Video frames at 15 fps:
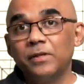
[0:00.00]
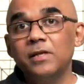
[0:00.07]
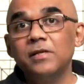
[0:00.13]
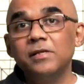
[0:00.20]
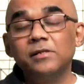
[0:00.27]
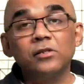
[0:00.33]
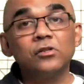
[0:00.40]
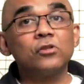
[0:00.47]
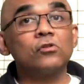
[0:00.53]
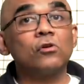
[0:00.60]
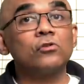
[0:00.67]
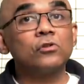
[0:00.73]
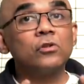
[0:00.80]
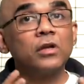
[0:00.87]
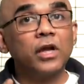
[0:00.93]
things, this is
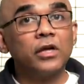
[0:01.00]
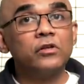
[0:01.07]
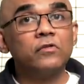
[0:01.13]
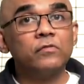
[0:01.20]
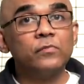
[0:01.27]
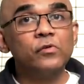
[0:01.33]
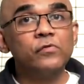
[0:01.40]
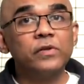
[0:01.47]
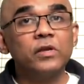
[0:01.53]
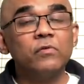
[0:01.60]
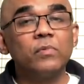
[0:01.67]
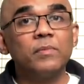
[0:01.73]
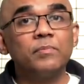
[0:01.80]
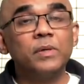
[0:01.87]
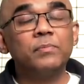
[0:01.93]
also the kind of movie
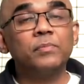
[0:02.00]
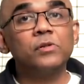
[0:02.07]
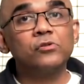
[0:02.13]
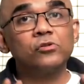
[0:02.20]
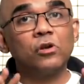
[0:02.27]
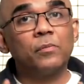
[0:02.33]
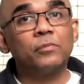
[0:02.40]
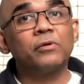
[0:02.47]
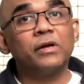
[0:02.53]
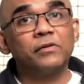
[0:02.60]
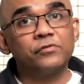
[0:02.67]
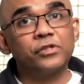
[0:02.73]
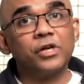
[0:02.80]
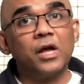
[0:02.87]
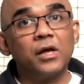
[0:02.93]
where people stop to
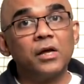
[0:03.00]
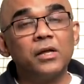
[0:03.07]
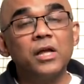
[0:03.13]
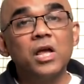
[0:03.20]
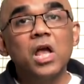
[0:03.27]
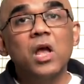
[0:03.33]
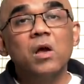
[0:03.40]
have chai,